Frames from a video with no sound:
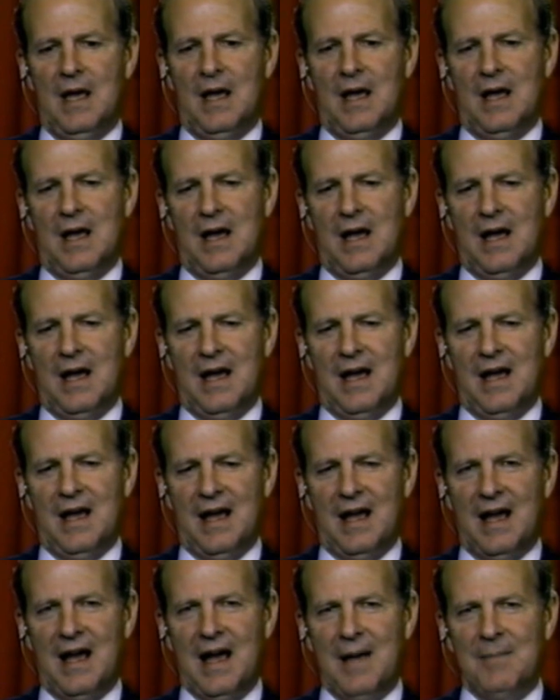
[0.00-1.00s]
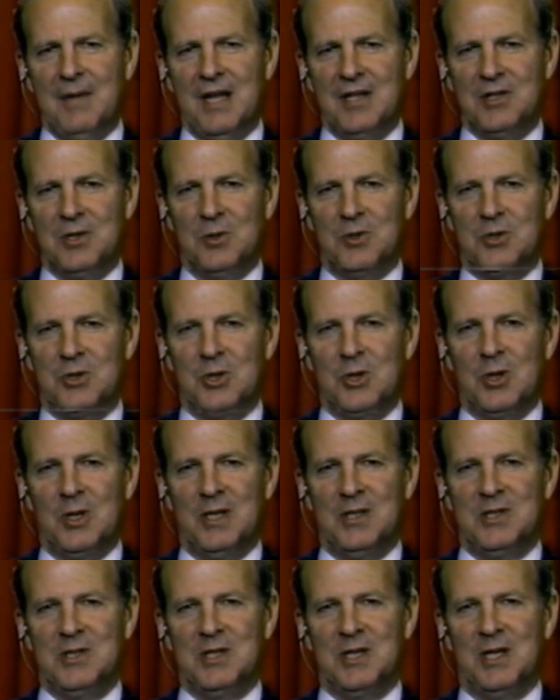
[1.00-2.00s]
I'm not so sure
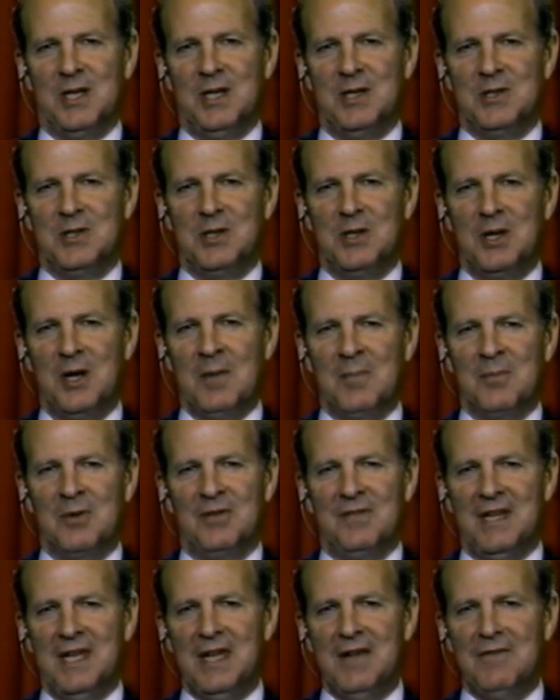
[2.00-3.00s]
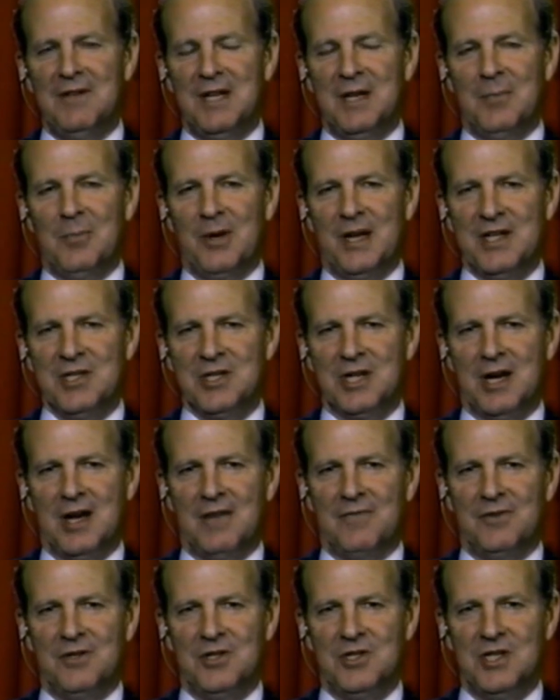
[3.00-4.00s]
it's the number of evening press
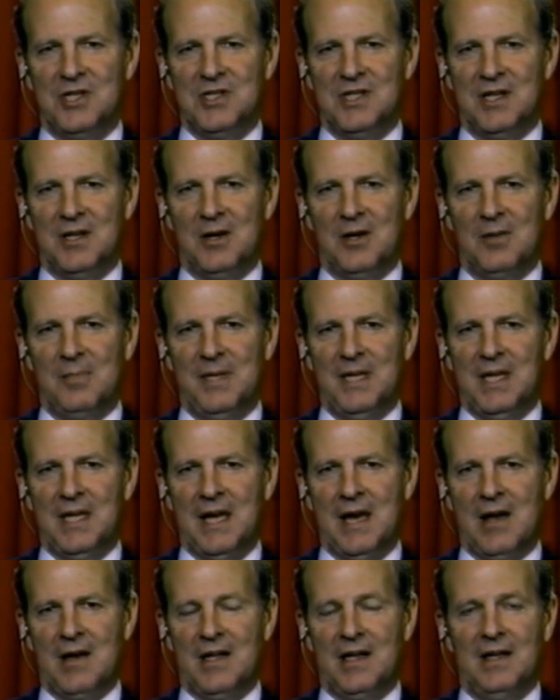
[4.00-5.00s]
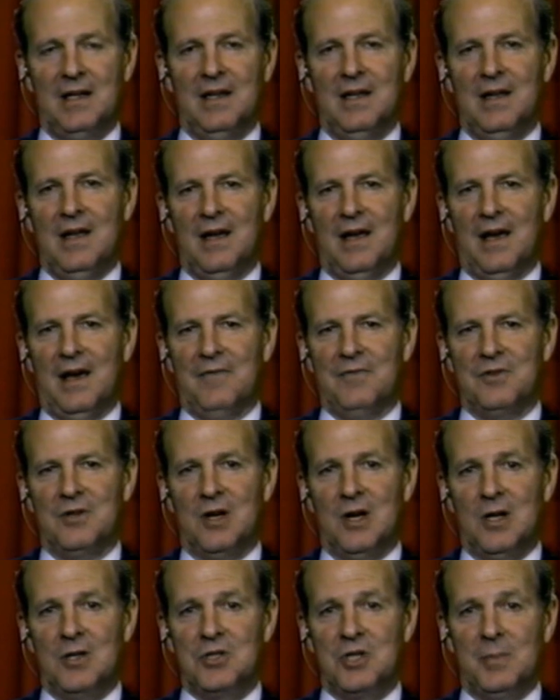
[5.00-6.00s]
conferences that ought to be counted. After
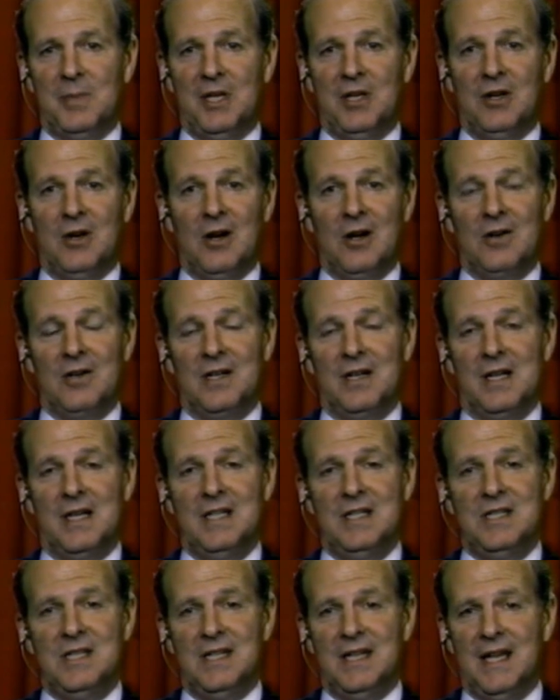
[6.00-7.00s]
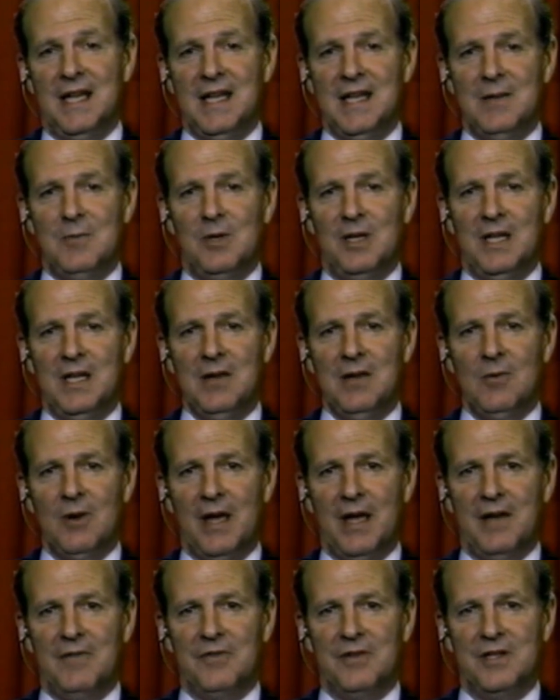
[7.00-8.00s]
all, Jimmy Carter in 1980, when he
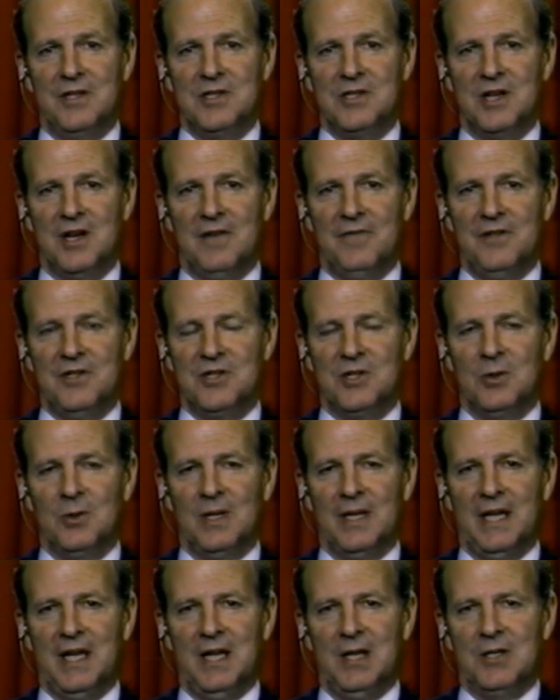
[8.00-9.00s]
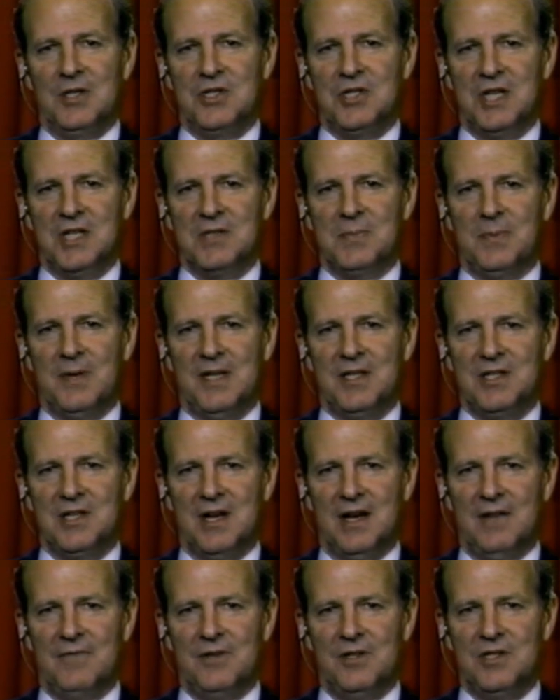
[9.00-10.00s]
ran for this office, only held 6 press
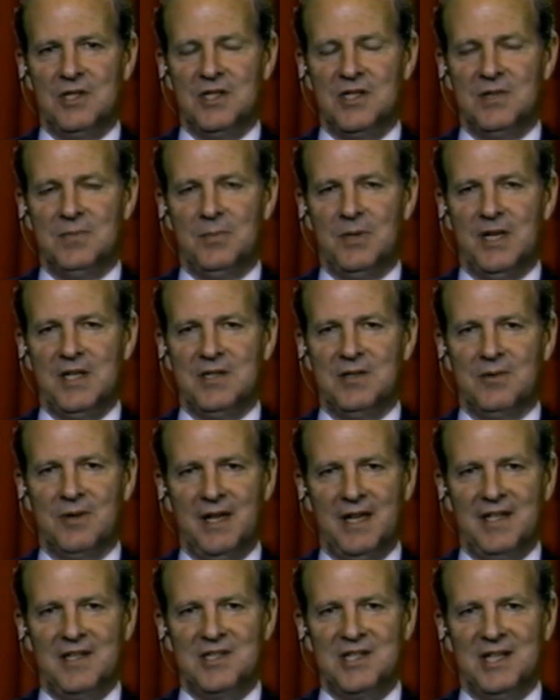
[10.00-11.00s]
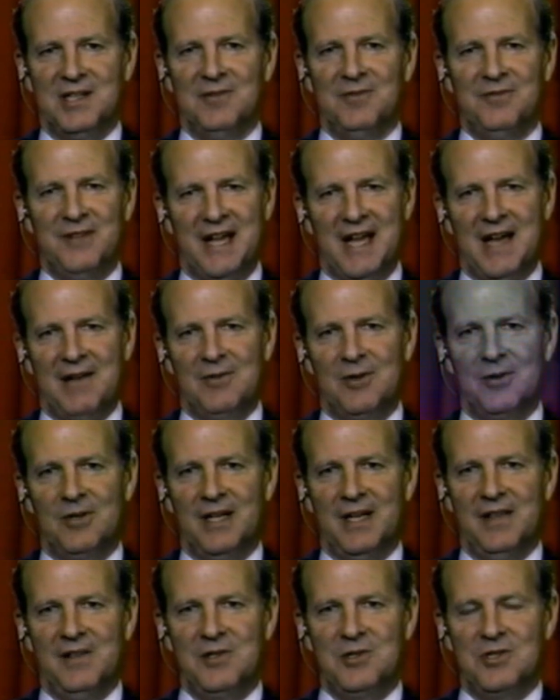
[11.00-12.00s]
conferences, and President Reagan's held 5
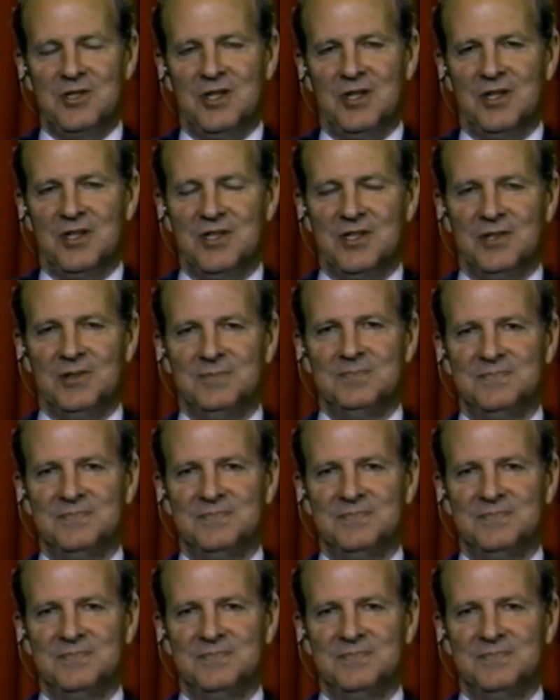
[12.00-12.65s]
already this year. So,